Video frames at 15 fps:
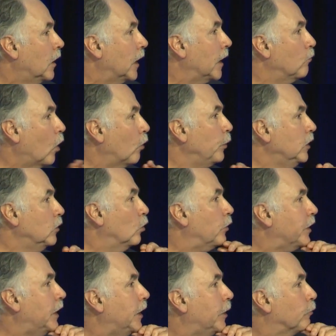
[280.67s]
And what we look
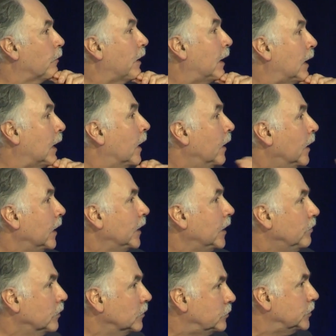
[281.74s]
here are,
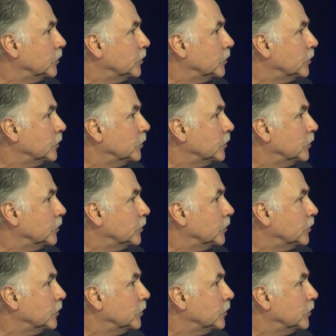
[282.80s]
in this